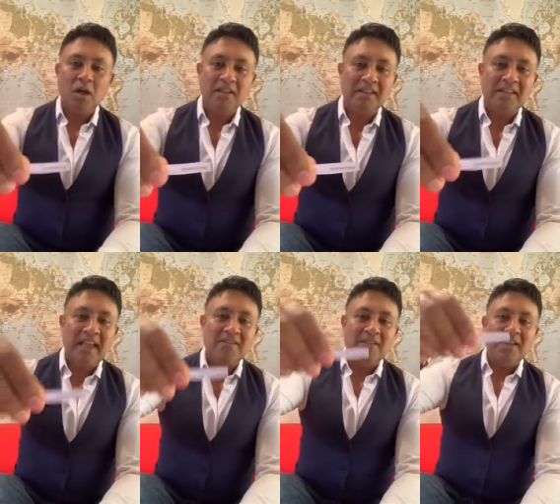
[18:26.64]
Well done,
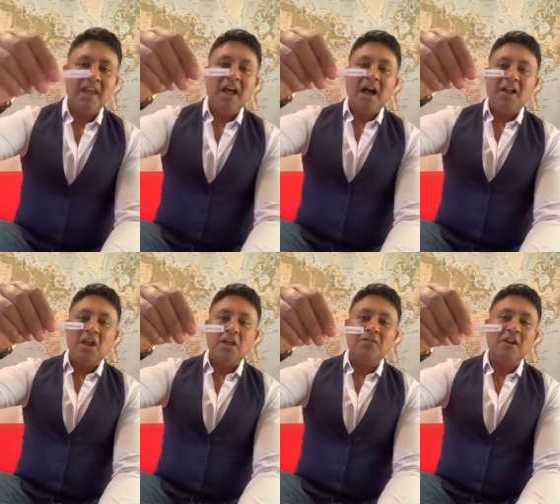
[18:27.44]
David. I know
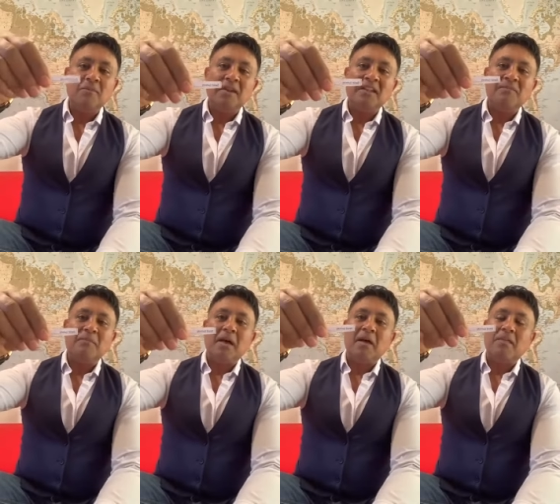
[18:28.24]
you've only been the
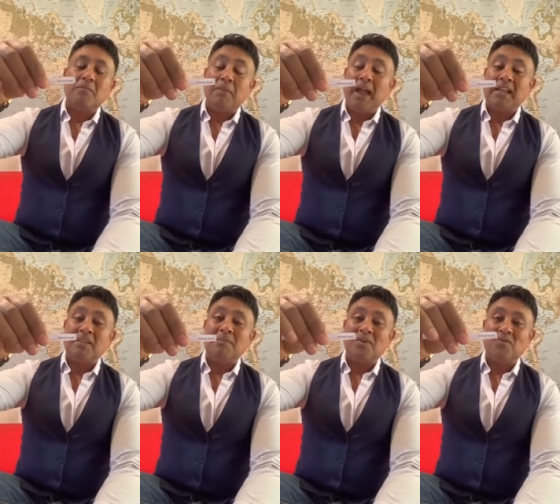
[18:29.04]
ba uh, back in the
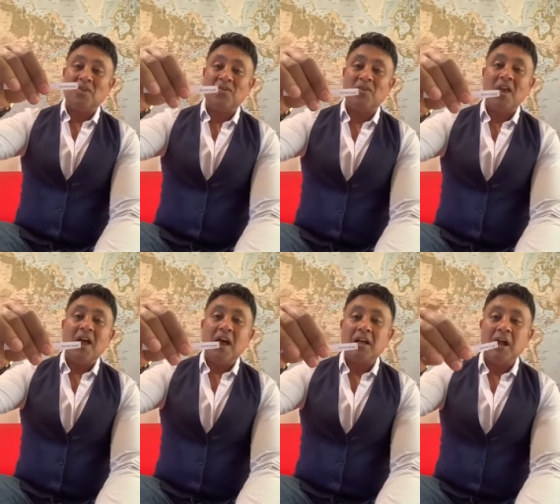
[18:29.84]
business
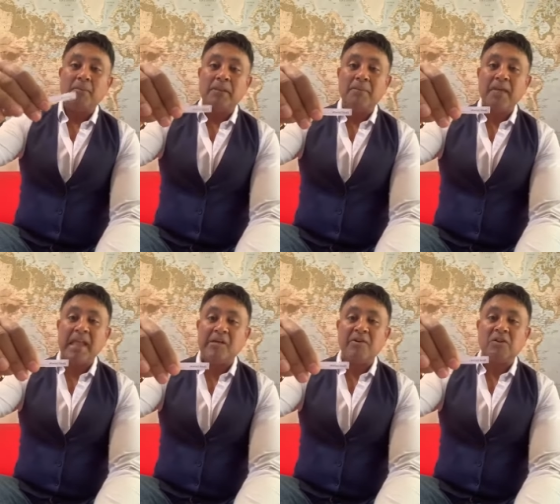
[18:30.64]
a couple of
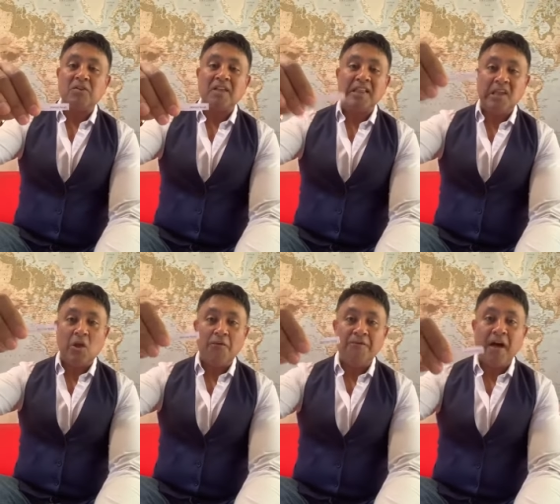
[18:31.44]
periods. You're setting it
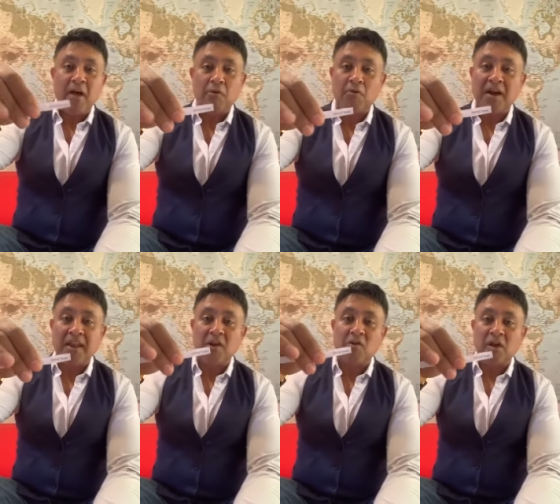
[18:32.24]
on fire already.
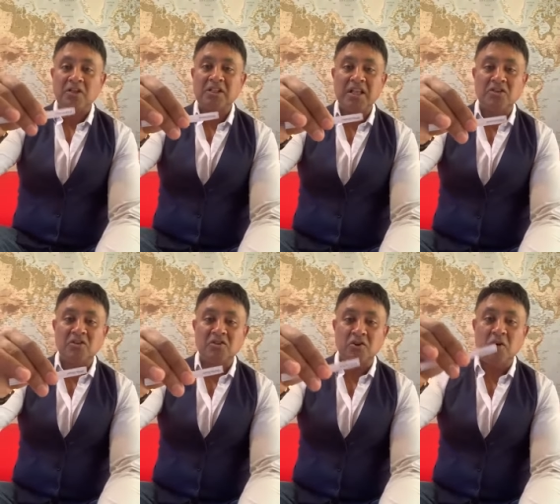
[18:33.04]

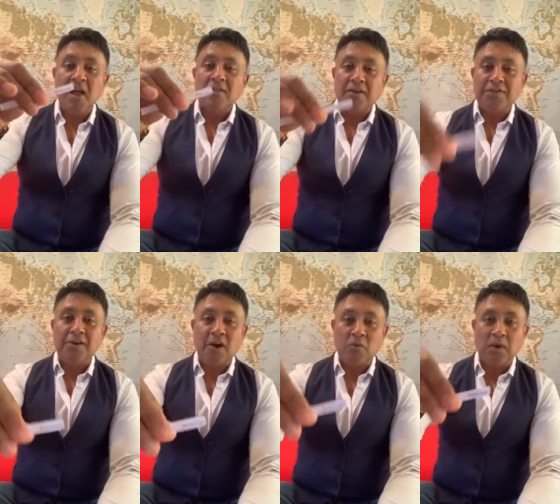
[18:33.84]
Congratulations to you, the
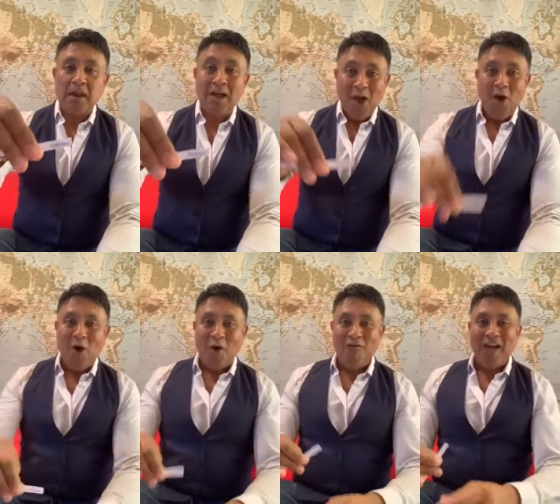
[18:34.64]
third winner
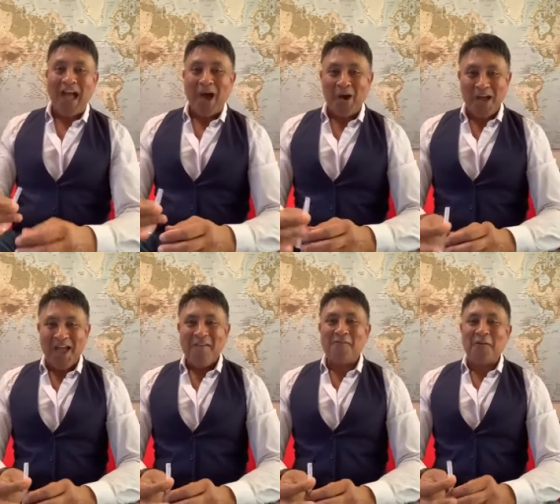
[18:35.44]
of our
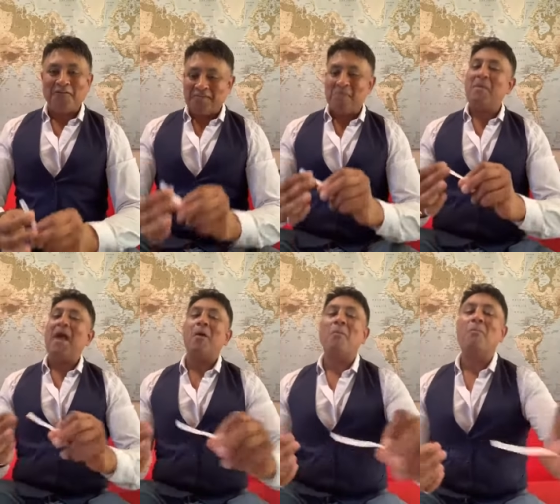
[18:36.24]

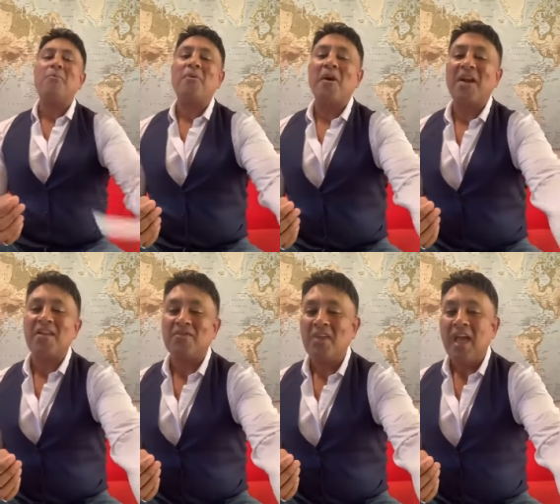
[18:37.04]
£50
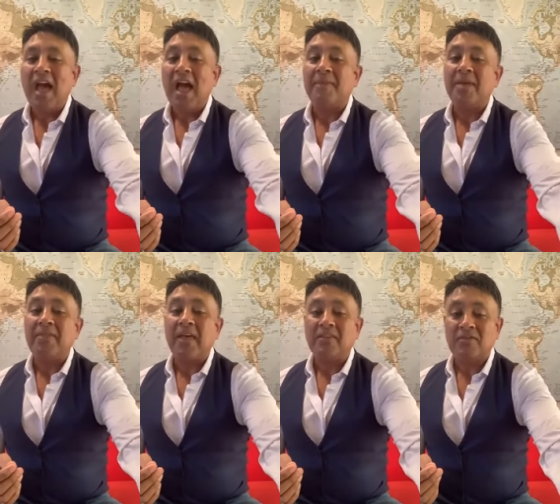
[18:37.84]
prize. Um,
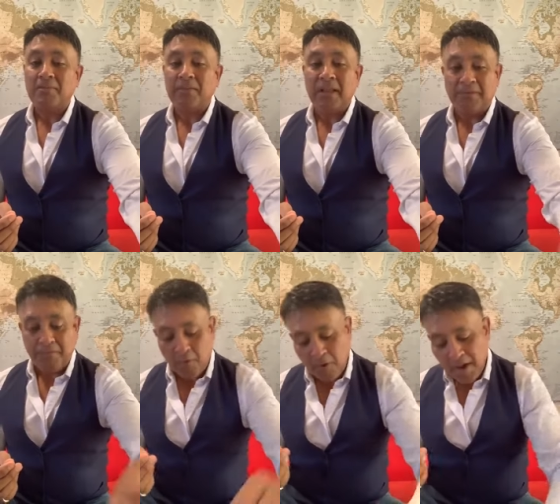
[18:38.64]
and that's simply
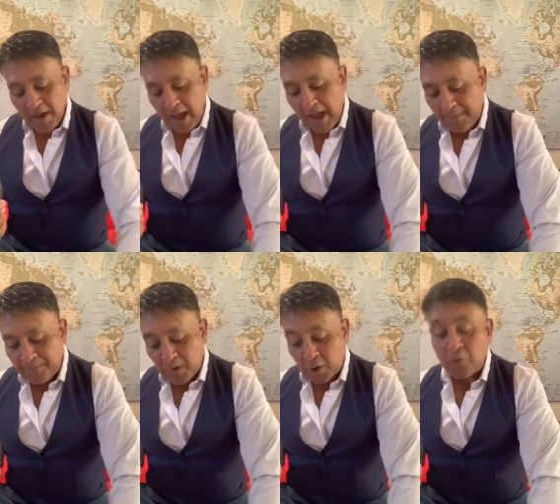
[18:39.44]
for
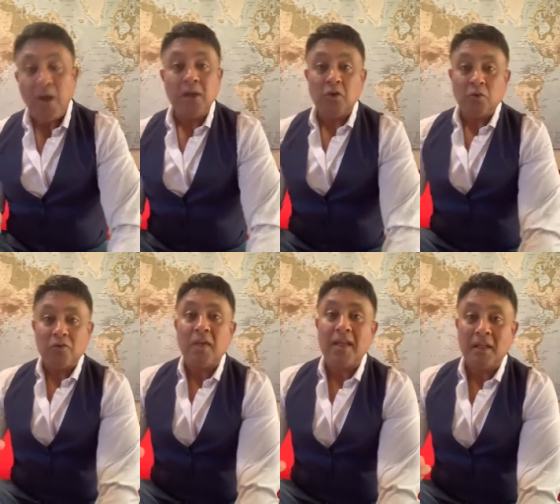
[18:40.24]
um, growing your
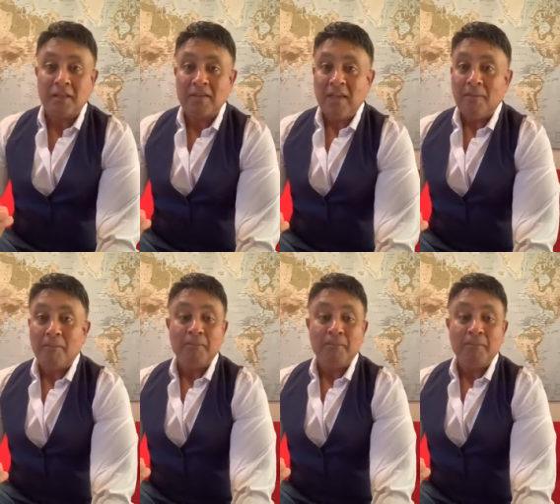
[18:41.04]
sales